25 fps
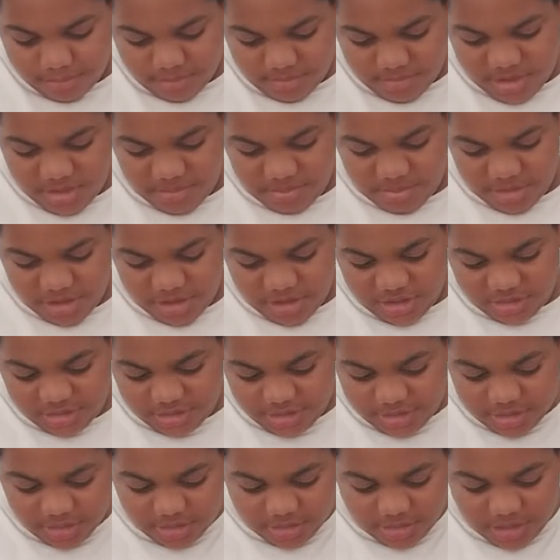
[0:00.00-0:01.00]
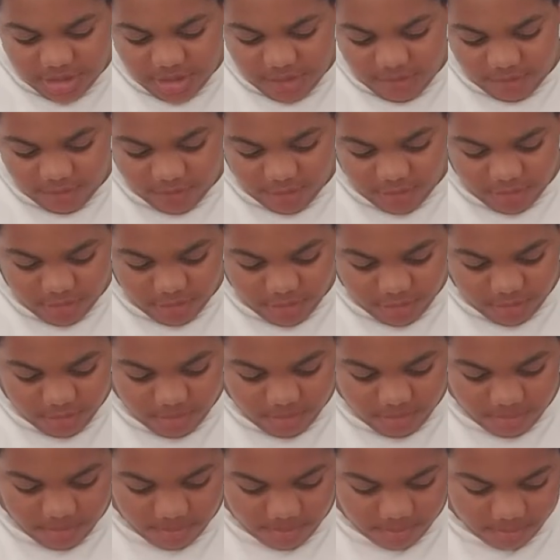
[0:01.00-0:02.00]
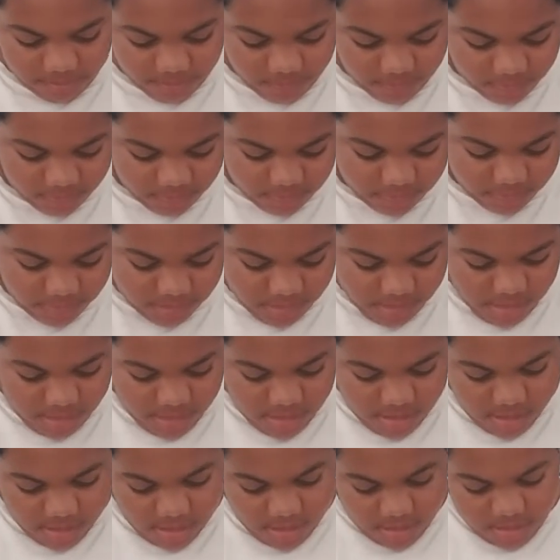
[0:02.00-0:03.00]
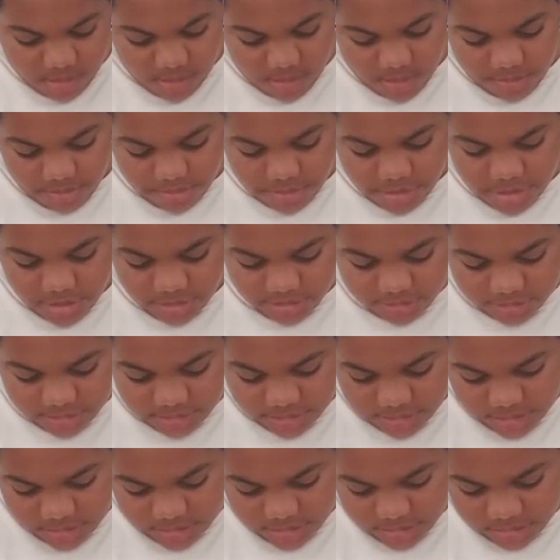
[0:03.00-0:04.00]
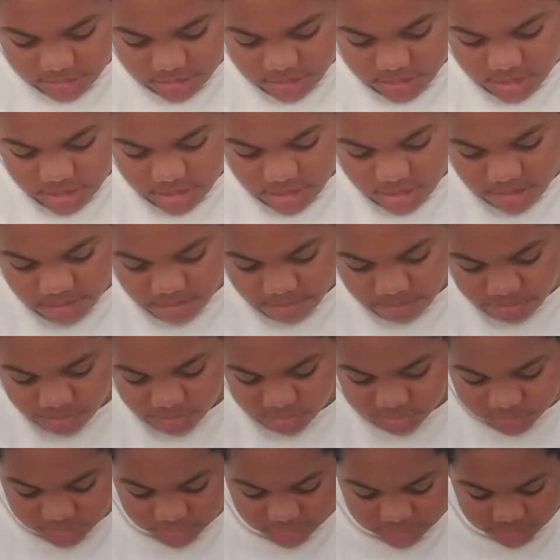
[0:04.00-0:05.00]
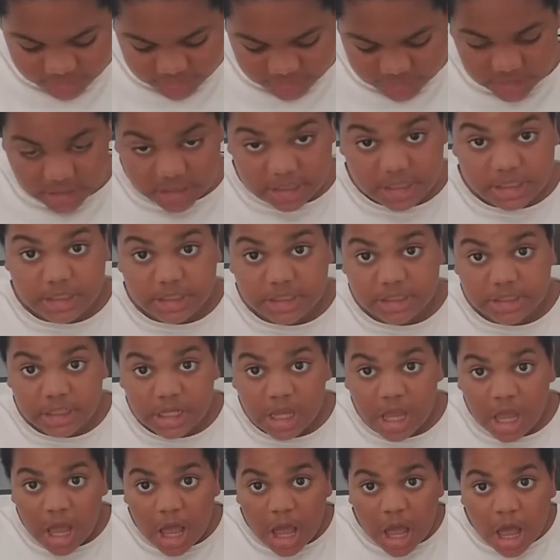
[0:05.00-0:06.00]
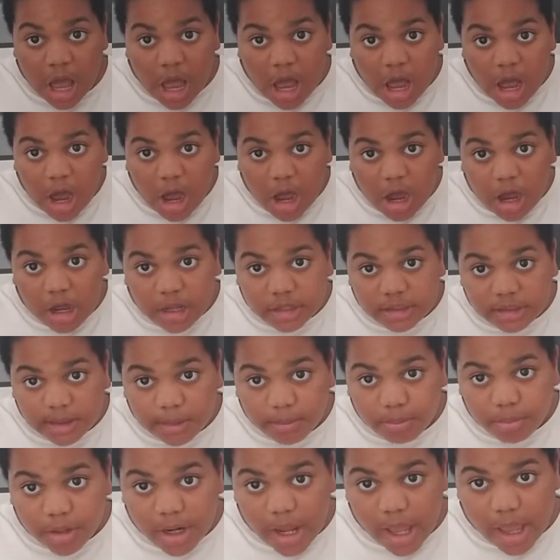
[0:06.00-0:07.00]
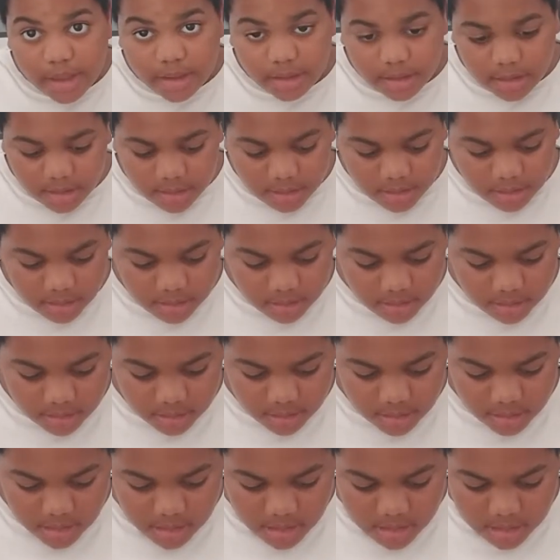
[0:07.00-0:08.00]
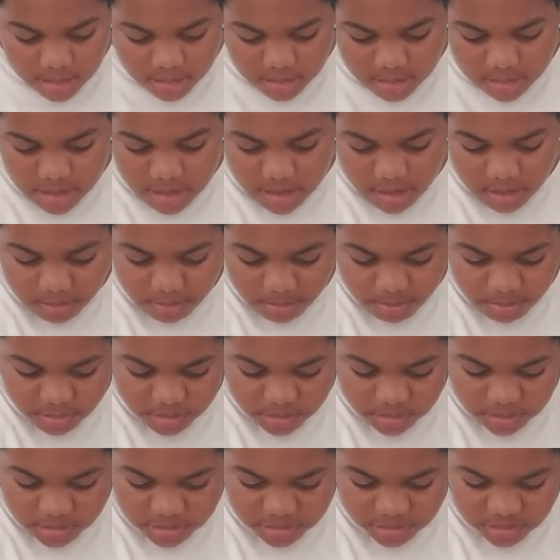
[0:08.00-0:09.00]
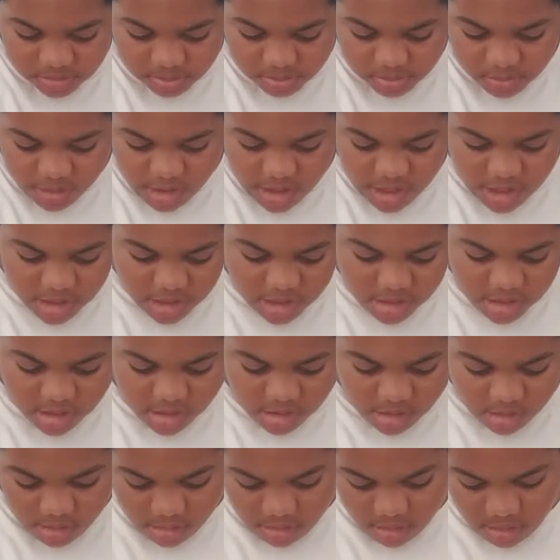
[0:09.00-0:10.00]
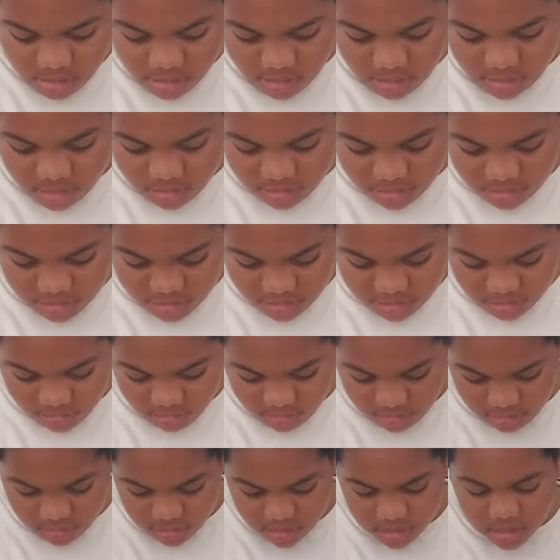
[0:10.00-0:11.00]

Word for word: Might be a little difficult. Open your cheese. Put your cheese on your bread. Now, put this bread on here.